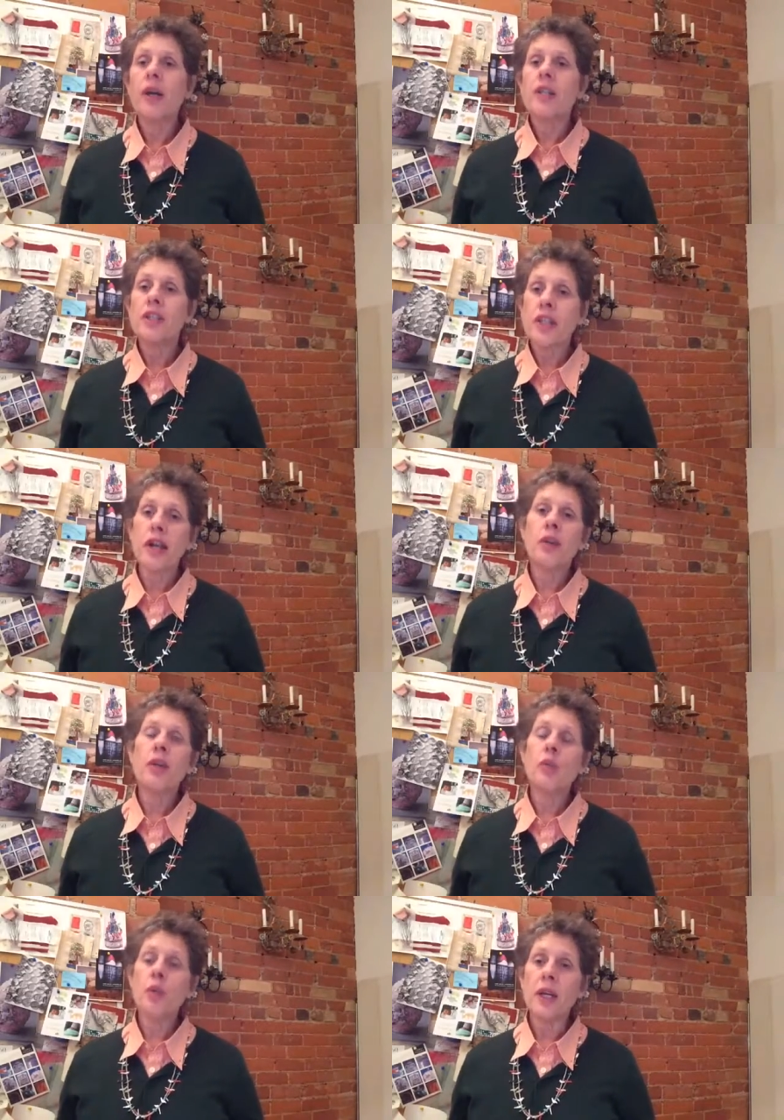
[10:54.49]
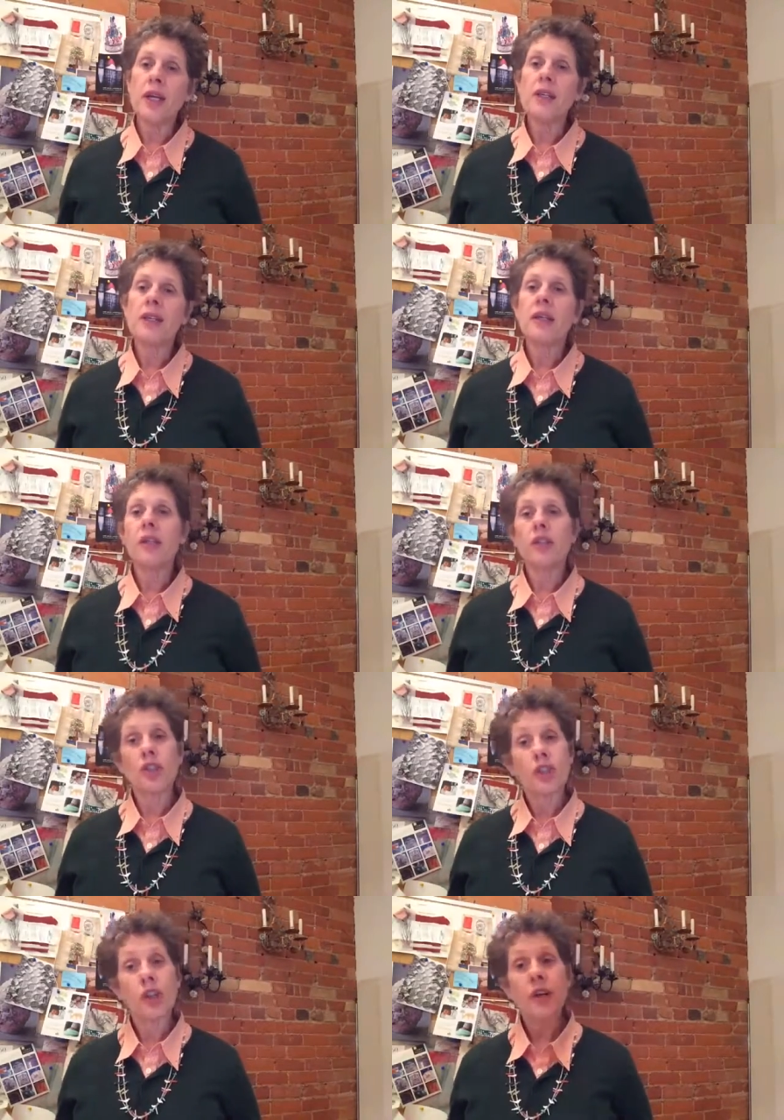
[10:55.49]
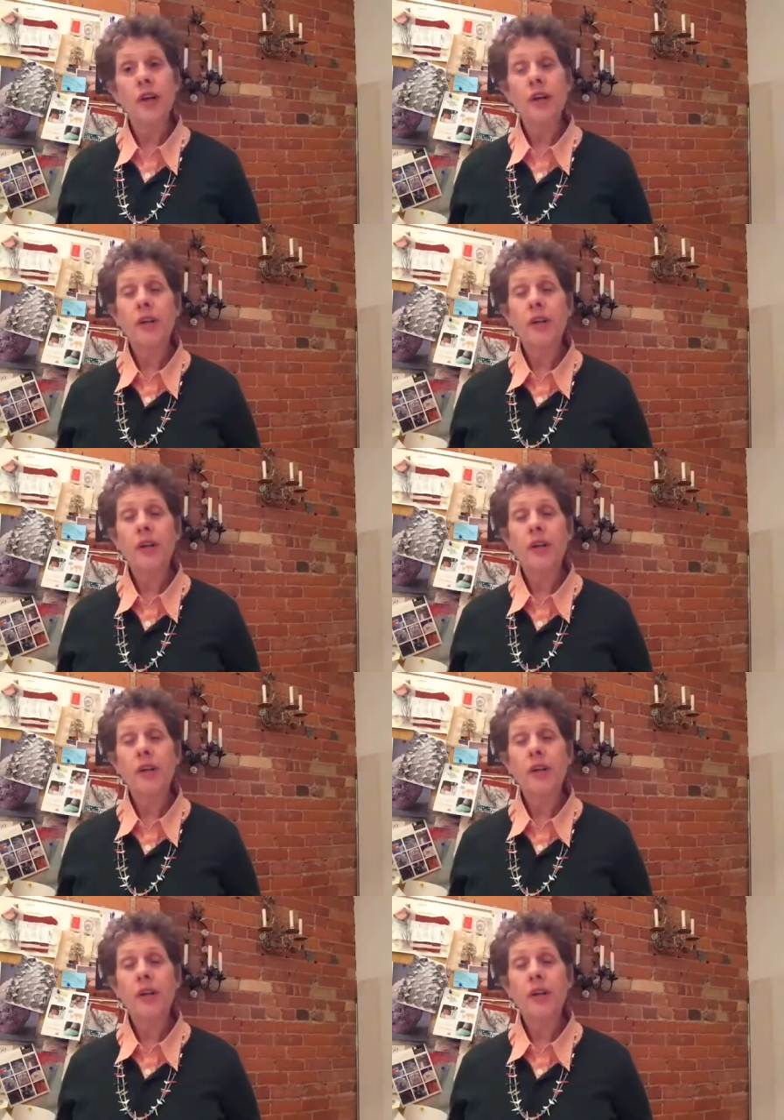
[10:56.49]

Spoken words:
dairy, wheat, sugar,